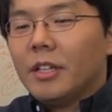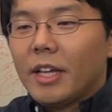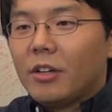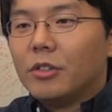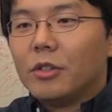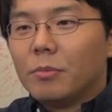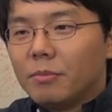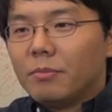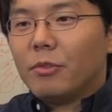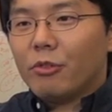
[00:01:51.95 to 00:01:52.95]
they
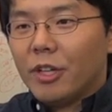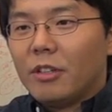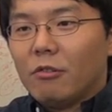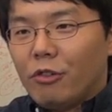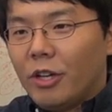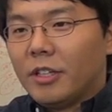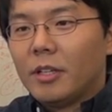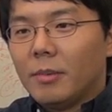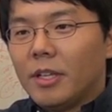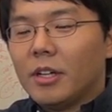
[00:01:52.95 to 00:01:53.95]
consume
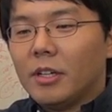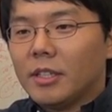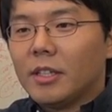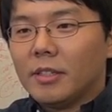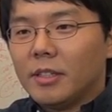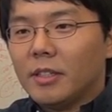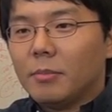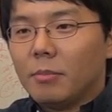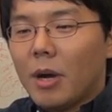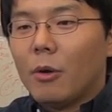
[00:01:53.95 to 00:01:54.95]
relatively constant
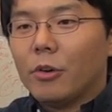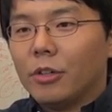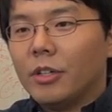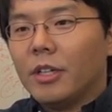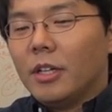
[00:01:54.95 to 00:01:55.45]
power.